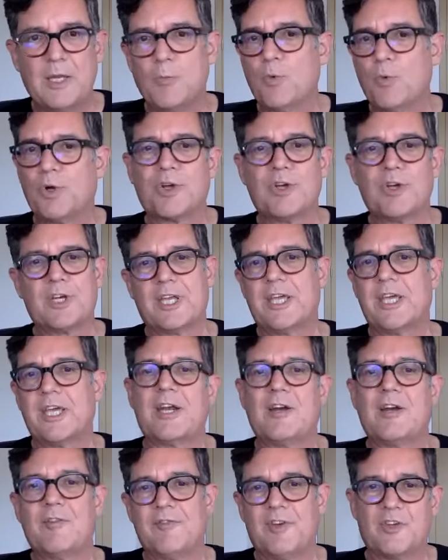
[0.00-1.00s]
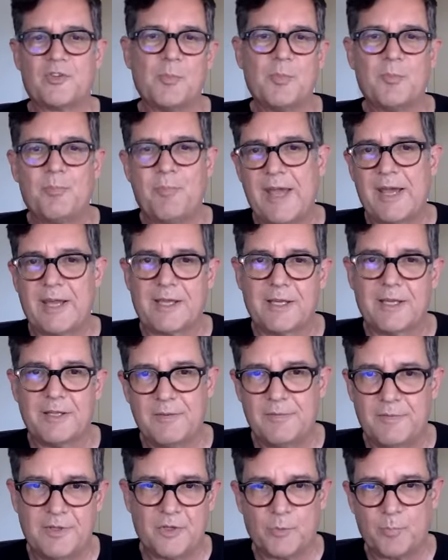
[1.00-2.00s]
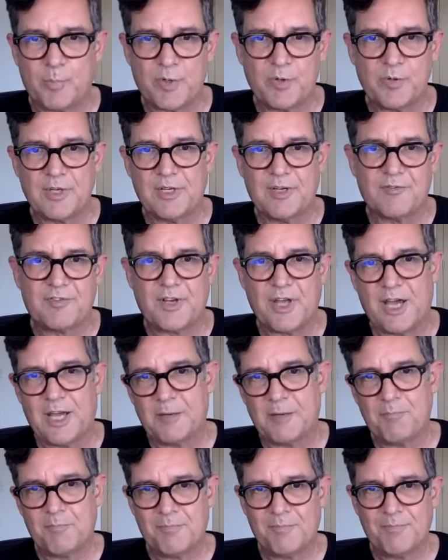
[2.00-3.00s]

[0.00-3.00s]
we're going to get our investment back in this period of time.